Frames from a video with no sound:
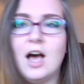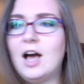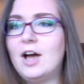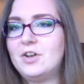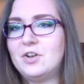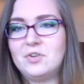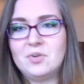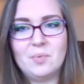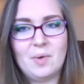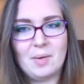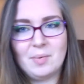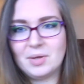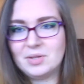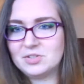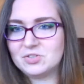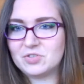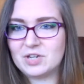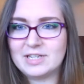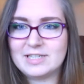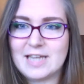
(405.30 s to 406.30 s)
I don't know why I'm
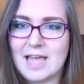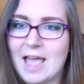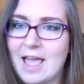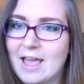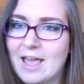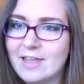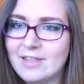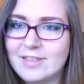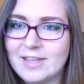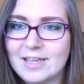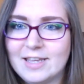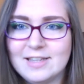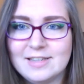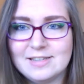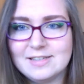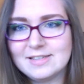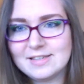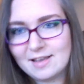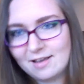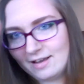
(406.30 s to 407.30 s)
going straight to hair
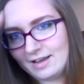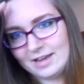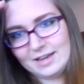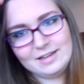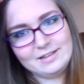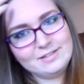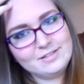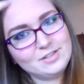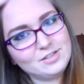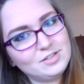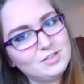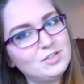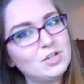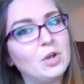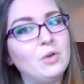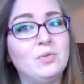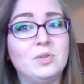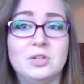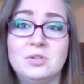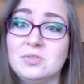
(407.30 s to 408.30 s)
things. I
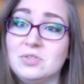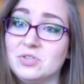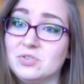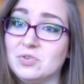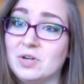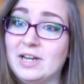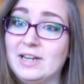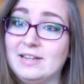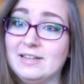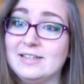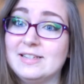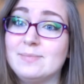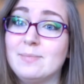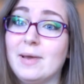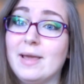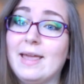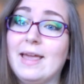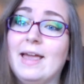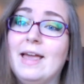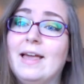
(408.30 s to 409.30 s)
don't use straighteners.
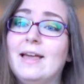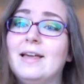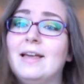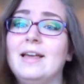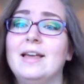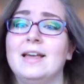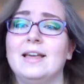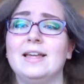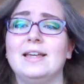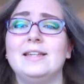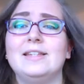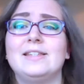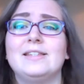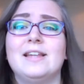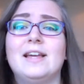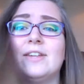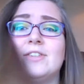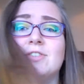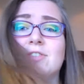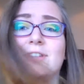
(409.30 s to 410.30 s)
My hair is
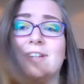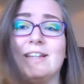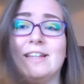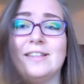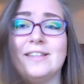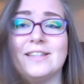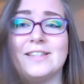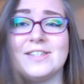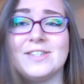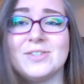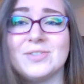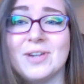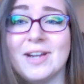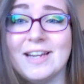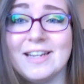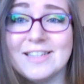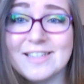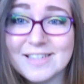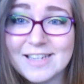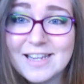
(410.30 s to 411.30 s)
naturally this
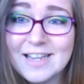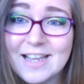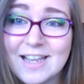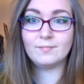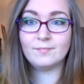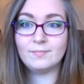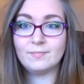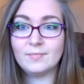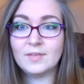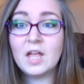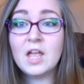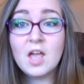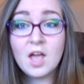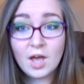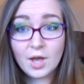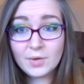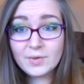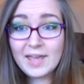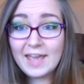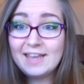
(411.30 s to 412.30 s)
straight.
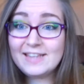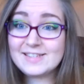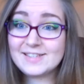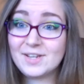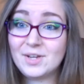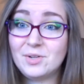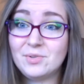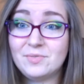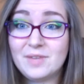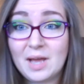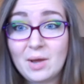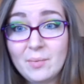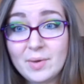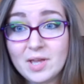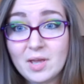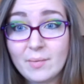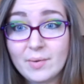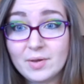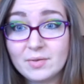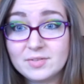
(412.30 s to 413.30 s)
Okay, so now
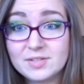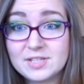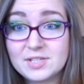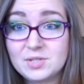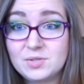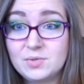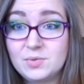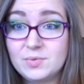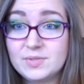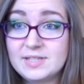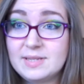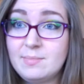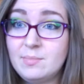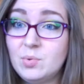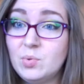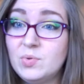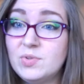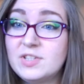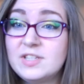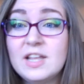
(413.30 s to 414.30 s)
we're going on to
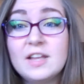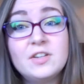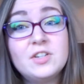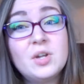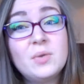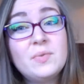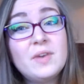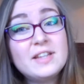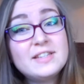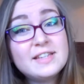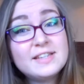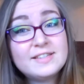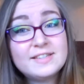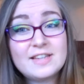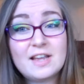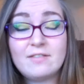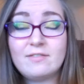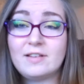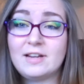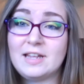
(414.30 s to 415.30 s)
symbols that don't
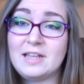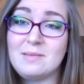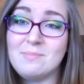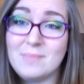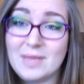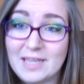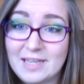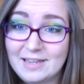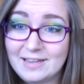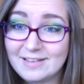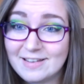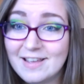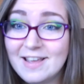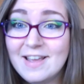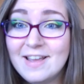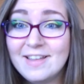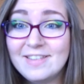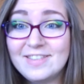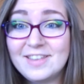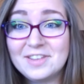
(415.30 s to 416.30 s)
necessarily mean
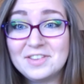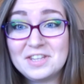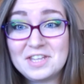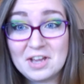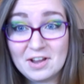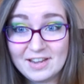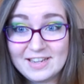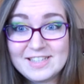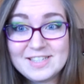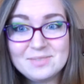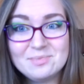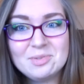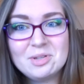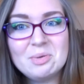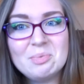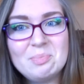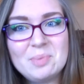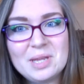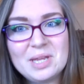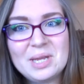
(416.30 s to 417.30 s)
that the item
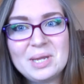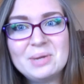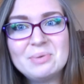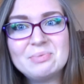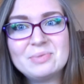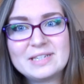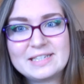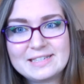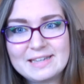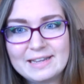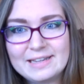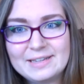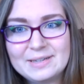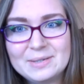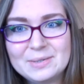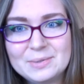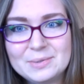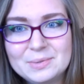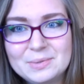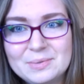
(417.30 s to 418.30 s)
can be
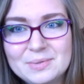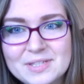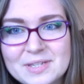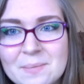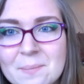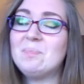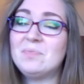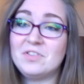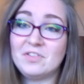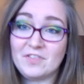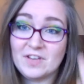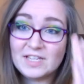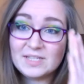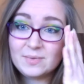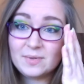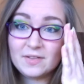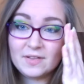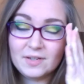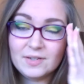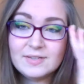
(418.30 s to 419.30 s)
recycled. The
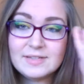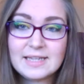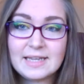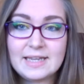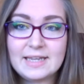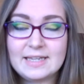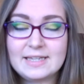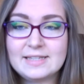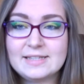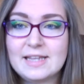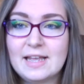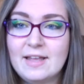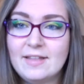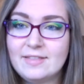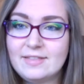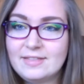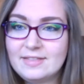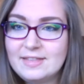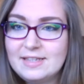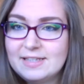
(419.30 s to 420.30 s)
first one of those is
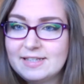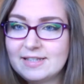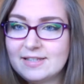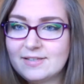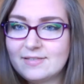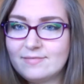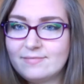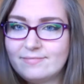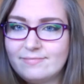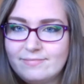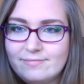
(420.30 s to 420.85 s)
this